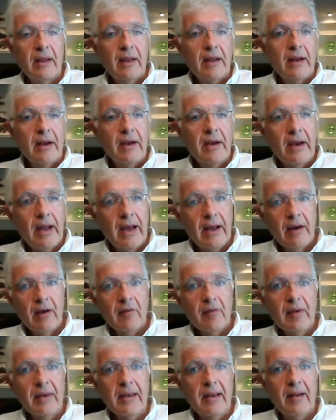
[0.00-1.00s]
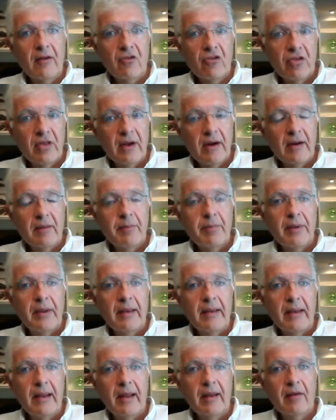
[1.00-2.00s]
None of such
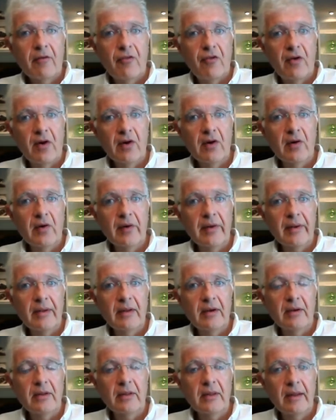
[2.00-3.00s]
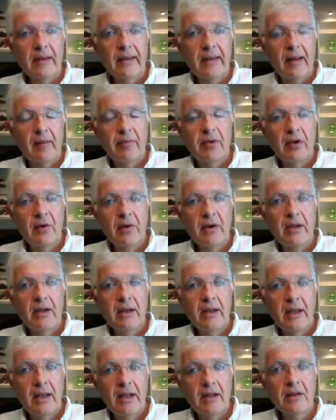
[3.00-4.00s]
therapies has focused on the
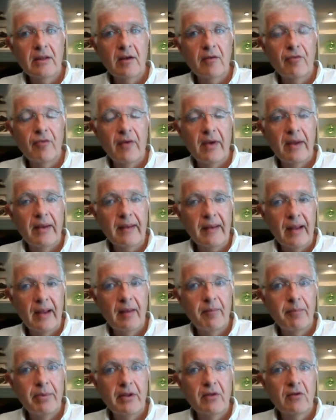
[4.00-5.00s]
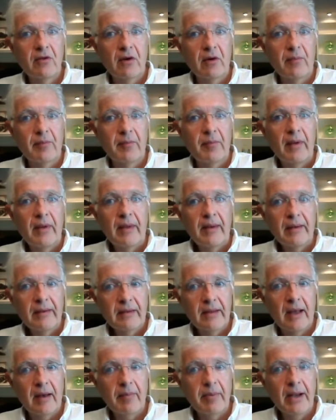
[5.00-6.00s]
subunit interface epitope
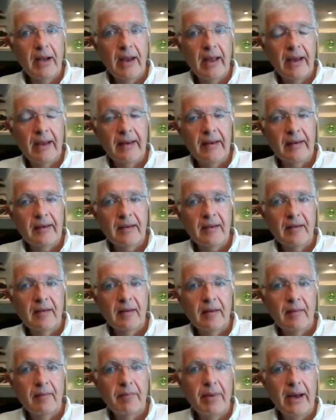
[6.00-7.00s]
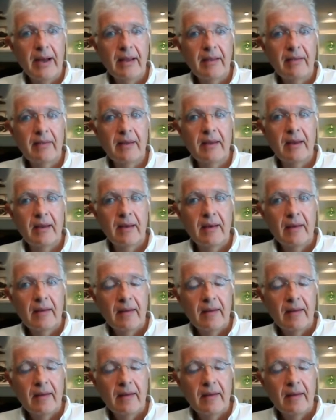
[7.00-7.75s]
stabilized by the